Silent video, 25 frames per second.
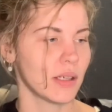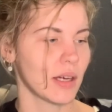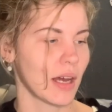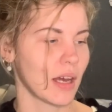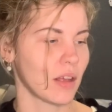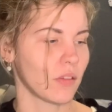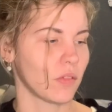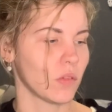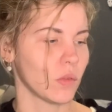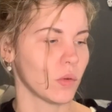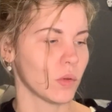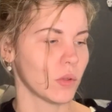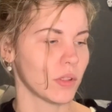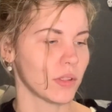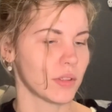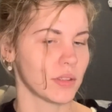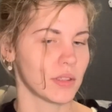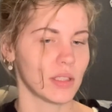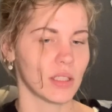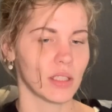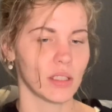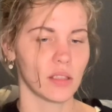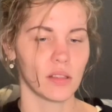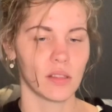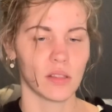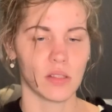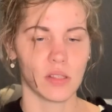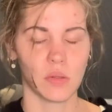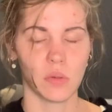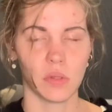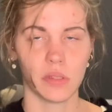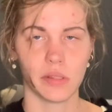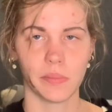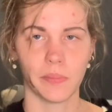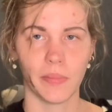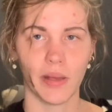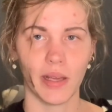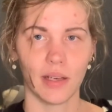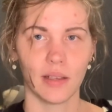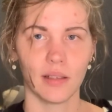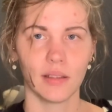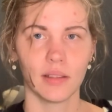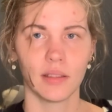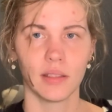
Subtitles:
I thought thickness was better,